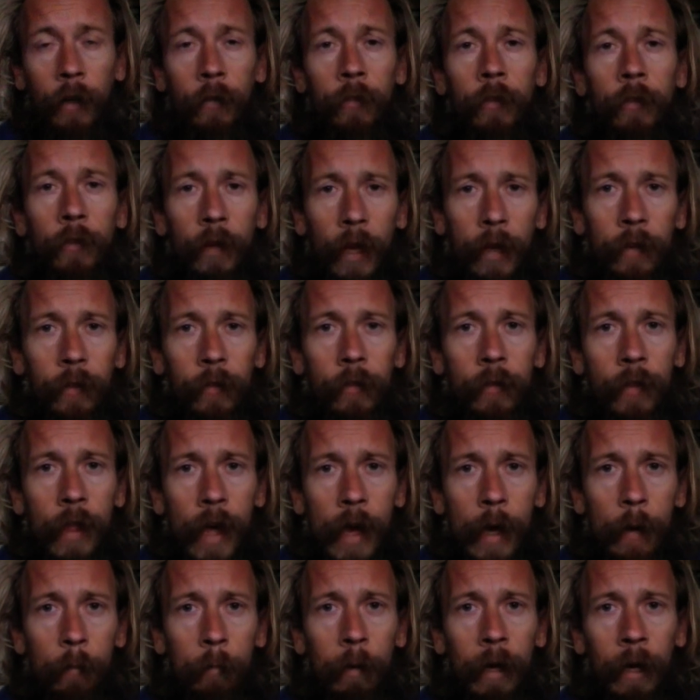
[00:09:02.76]
sense
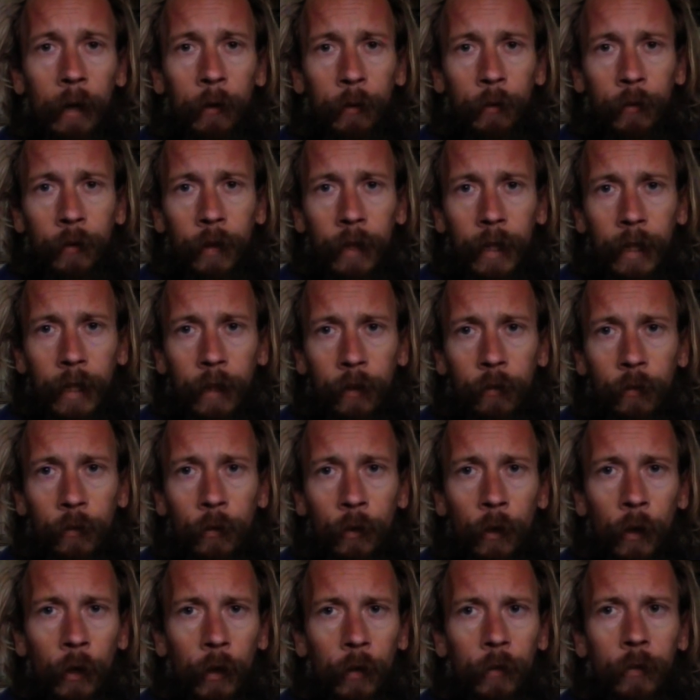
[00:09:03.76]
that about it. It's
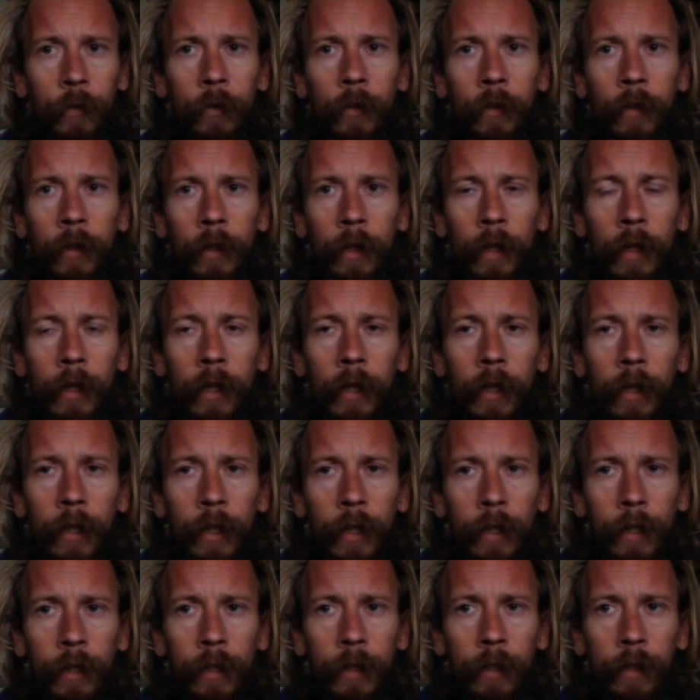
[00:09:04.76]
not,
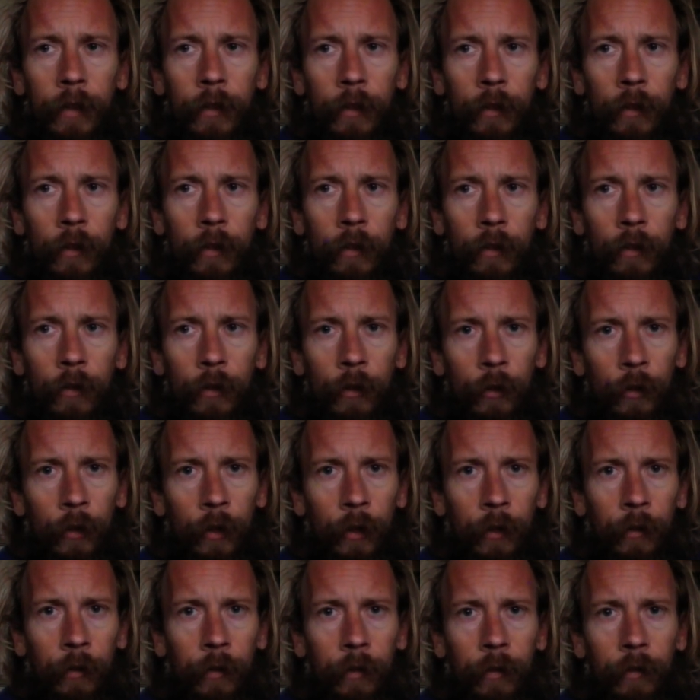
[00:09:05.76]
you
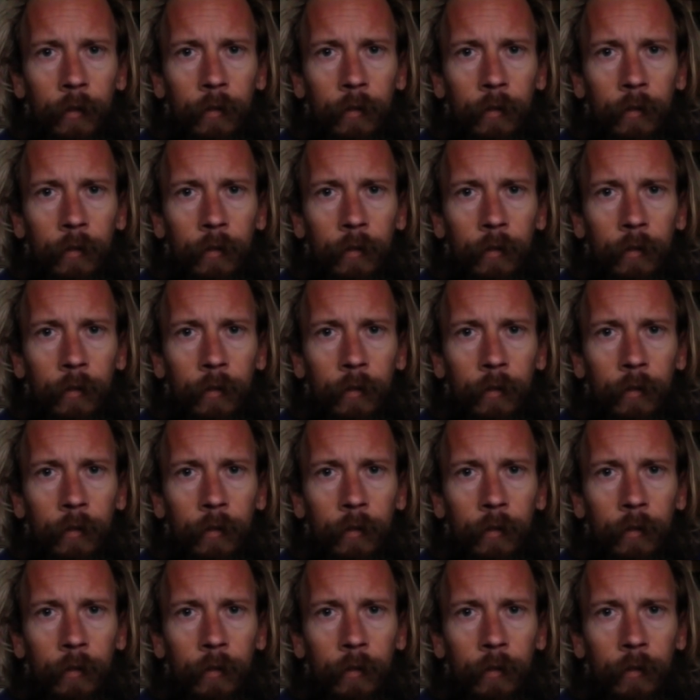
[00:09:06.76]
know,